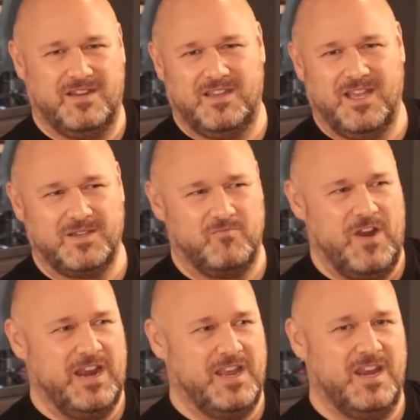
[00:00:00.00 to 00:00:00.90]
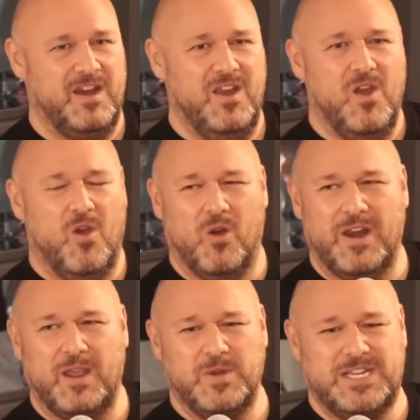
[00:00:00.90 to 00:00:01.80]
cut some red onion. Or
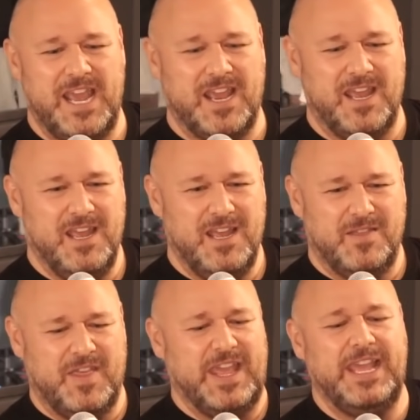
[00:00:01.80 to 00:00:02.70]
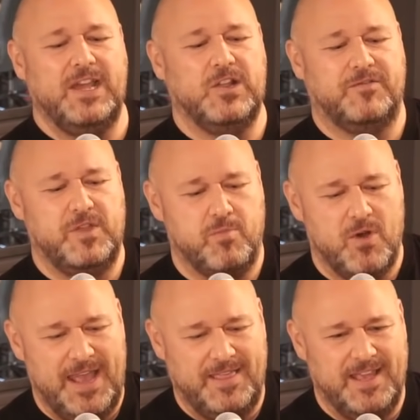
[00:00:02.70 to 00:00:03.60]
he would take the heel of the
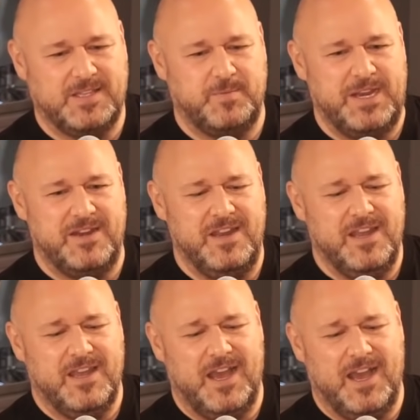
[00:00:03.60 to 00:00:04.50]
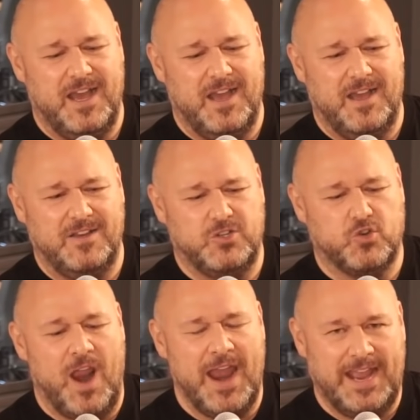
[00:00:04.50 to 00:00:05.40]
bread that's been
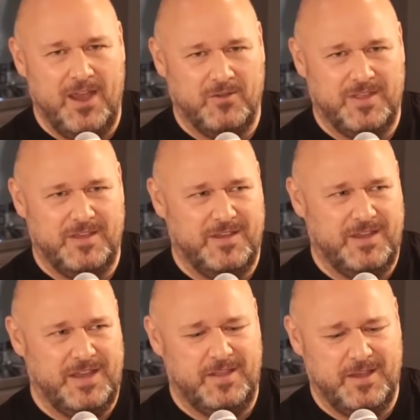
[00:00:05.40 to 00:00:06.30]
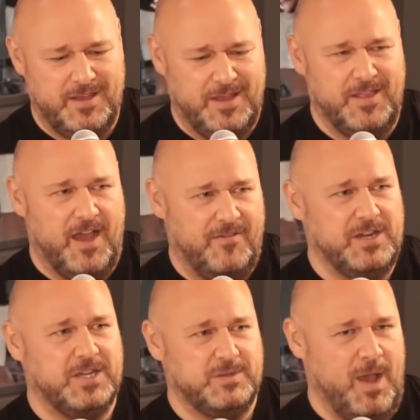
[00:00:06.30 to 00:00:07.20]
drying out in the
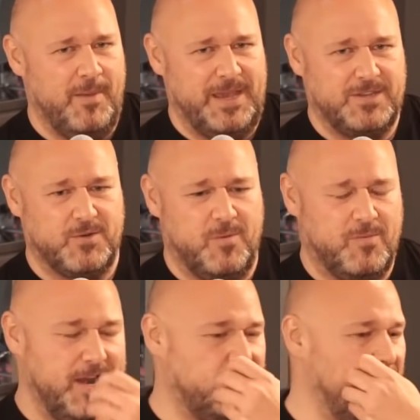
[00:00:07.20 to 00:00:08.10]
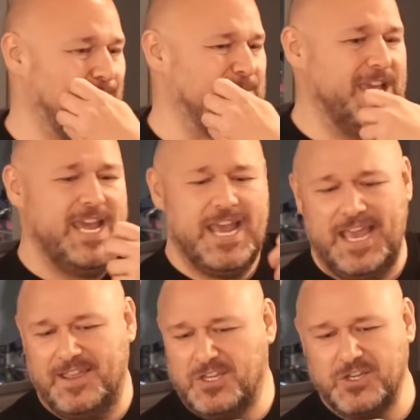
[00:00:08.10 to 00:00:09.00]
oven because mom makes her own breadcrumbs,
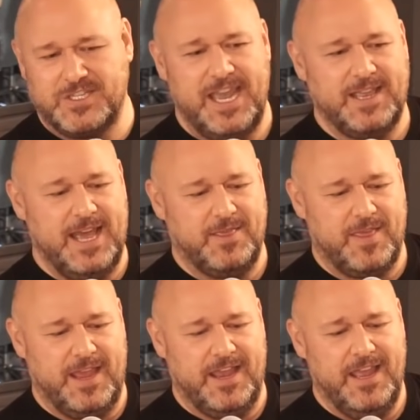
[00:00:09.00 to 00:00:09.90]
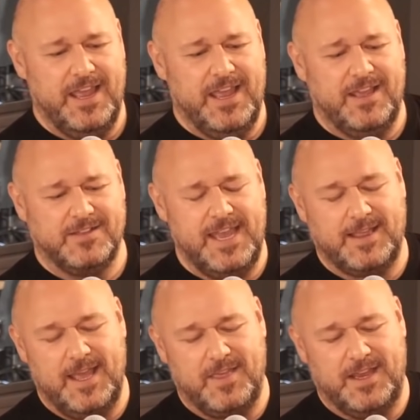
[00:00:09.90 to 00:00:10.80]
and then he'll take that thing
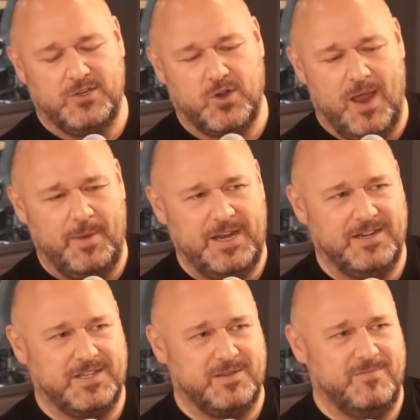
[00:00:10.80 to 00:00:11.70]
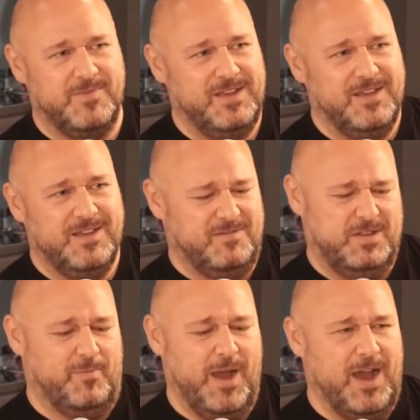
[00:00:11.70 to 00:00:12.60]
and drop it into some
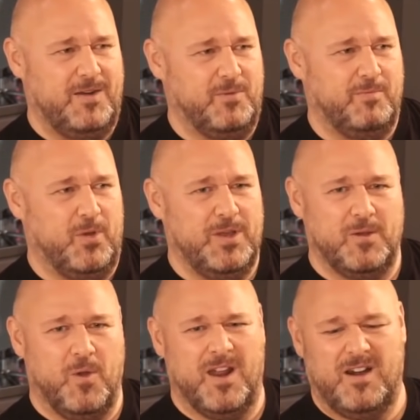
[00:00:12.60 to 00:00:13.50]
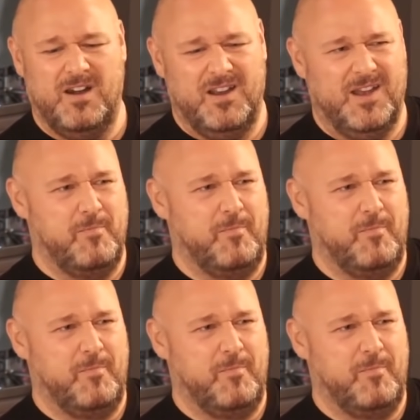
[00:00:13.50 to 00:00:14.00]
little pot with boiling water, a